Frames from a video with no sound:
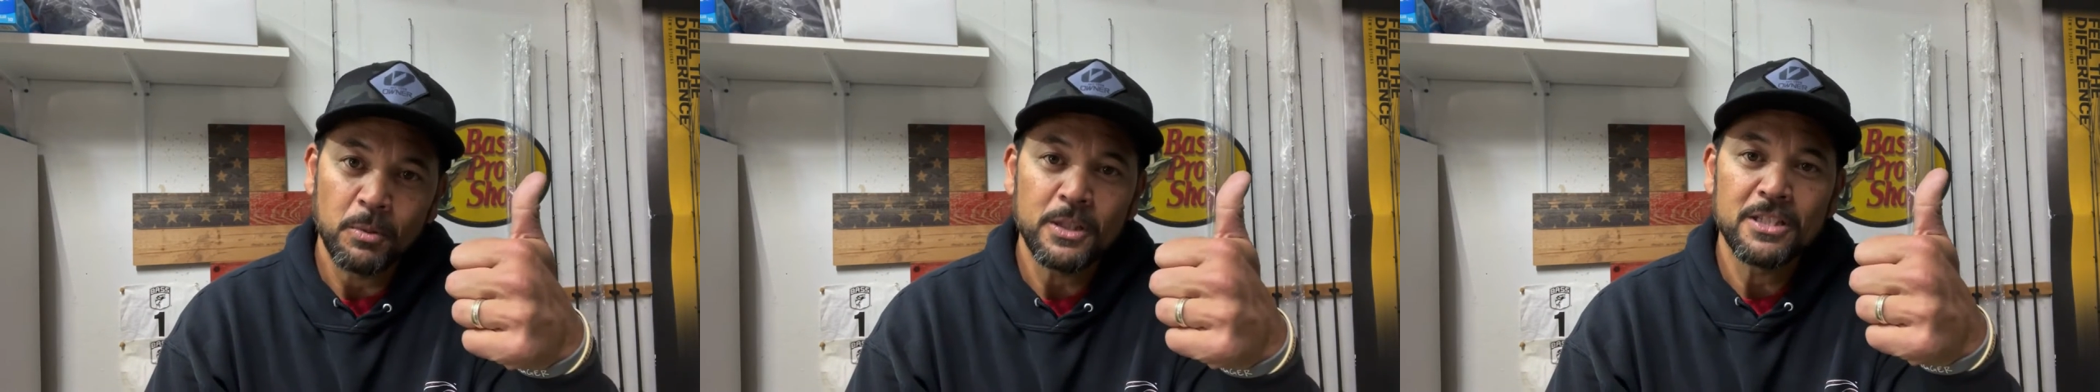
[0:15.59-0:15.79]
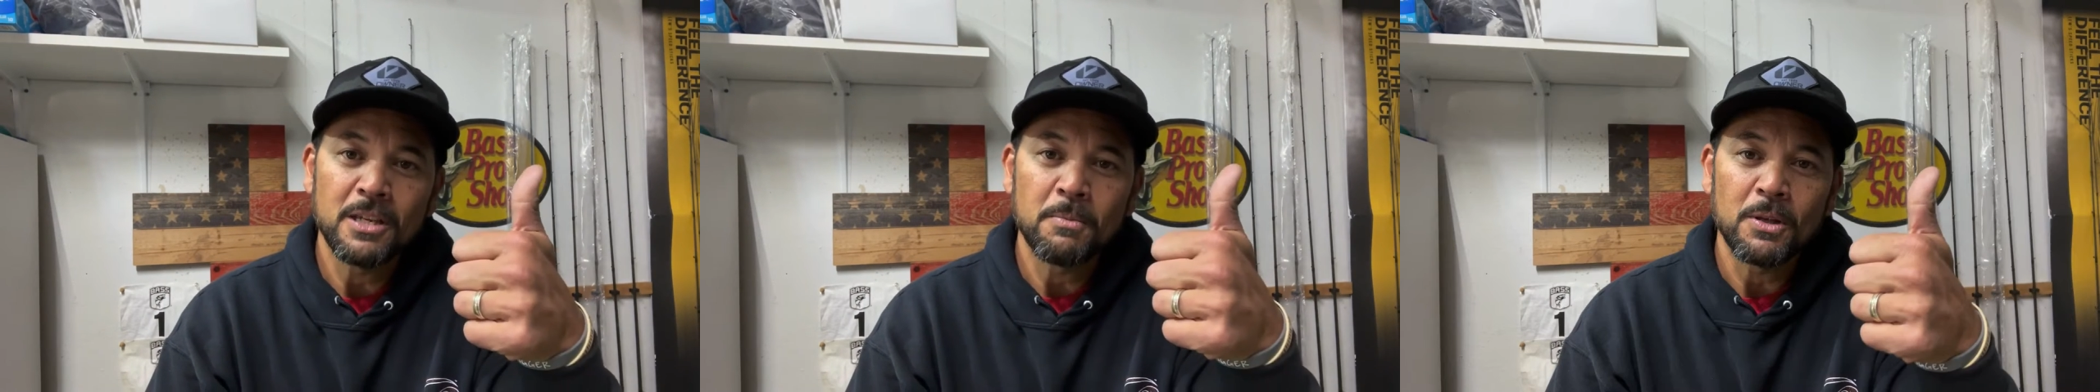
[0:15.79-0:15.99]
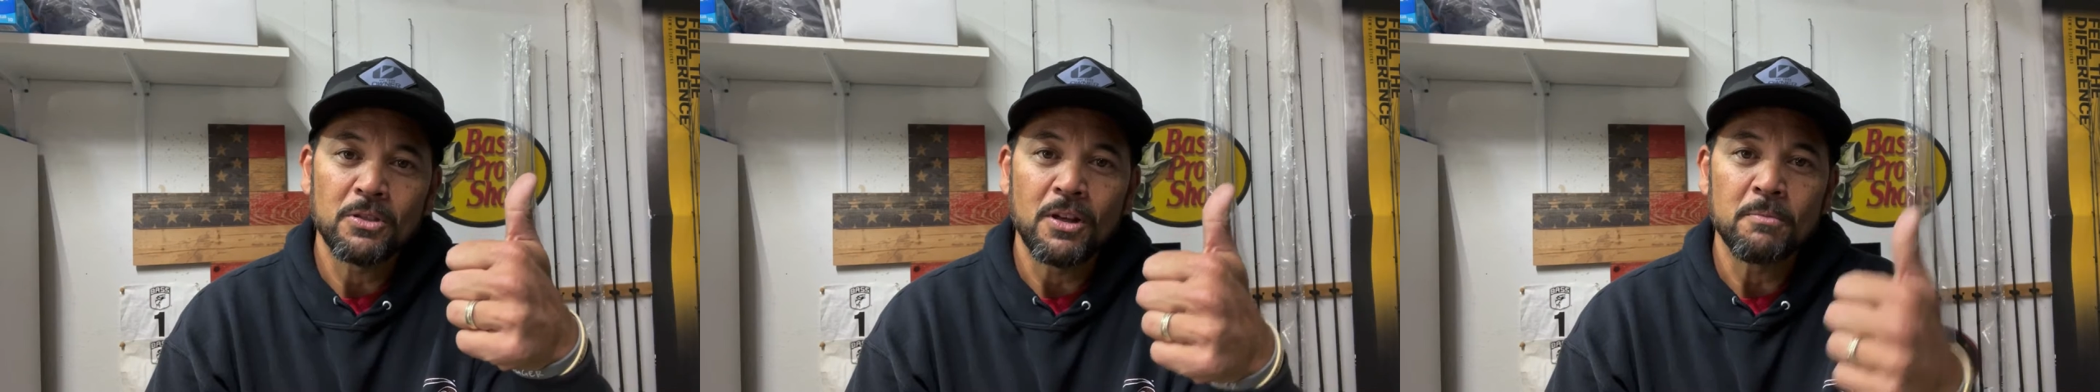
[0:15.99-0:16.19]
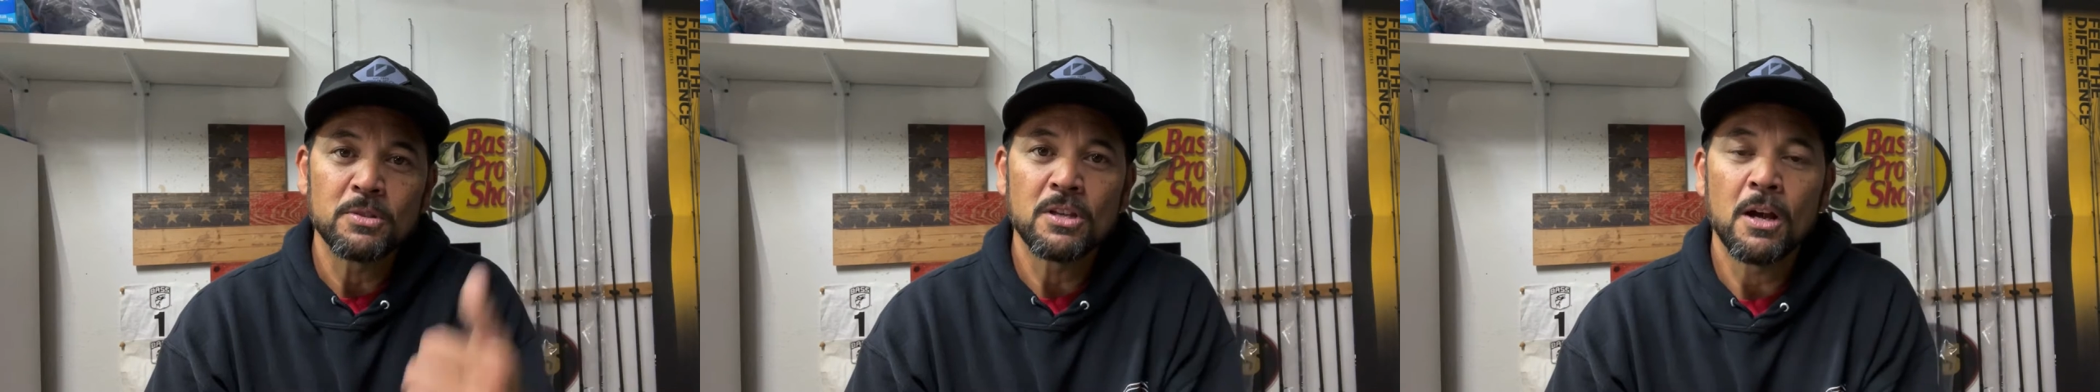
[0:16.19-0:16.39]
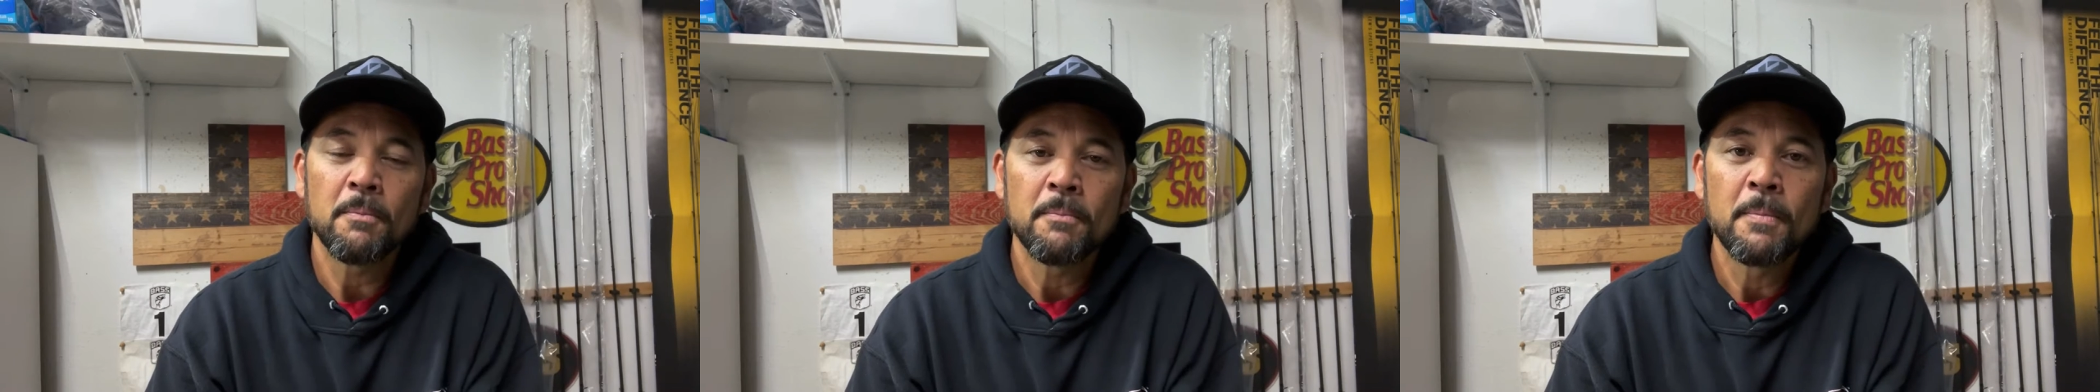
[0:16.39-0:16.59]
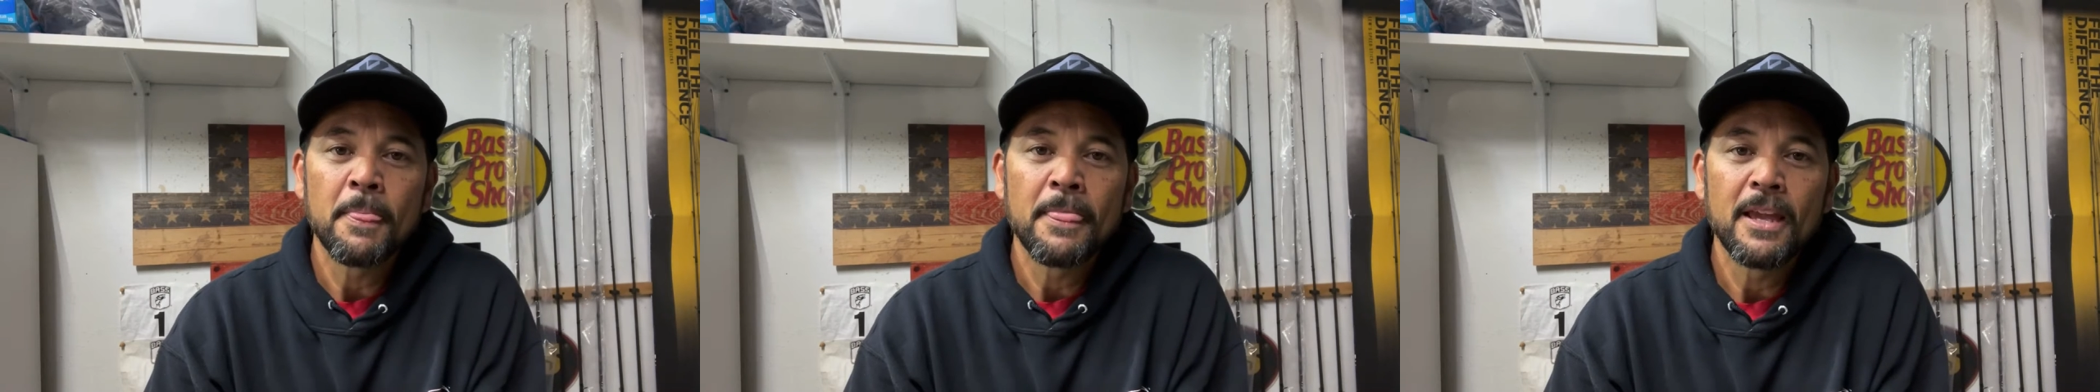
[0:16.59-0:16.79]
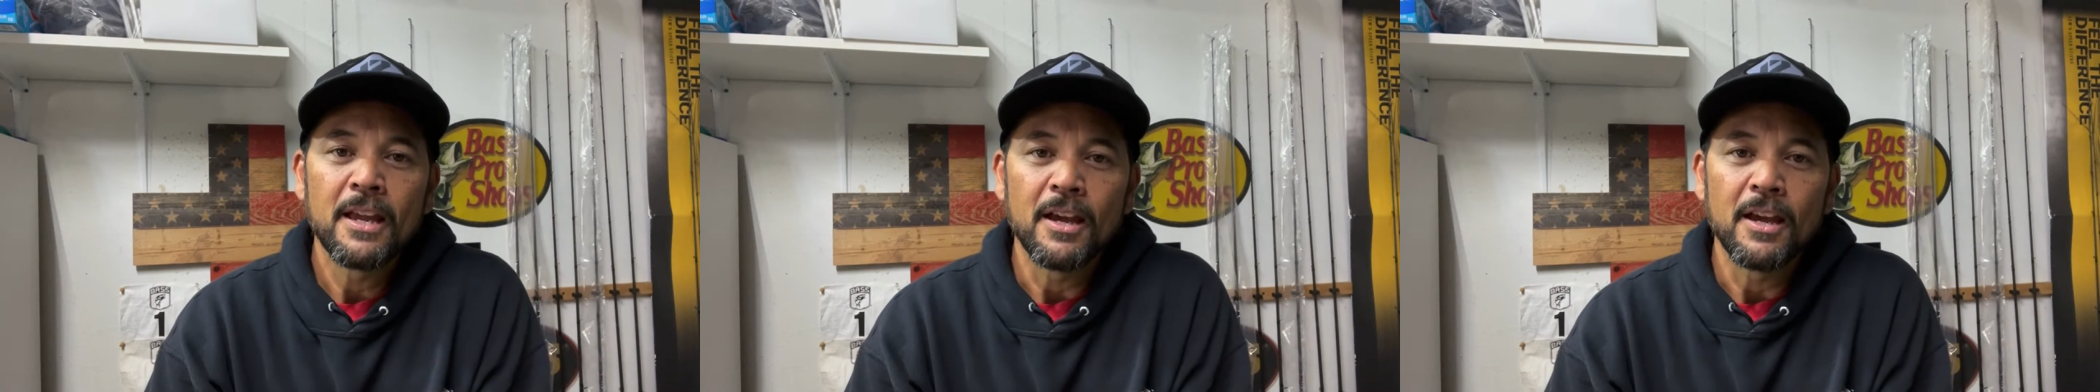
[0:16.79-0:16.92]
please give me a thumbs up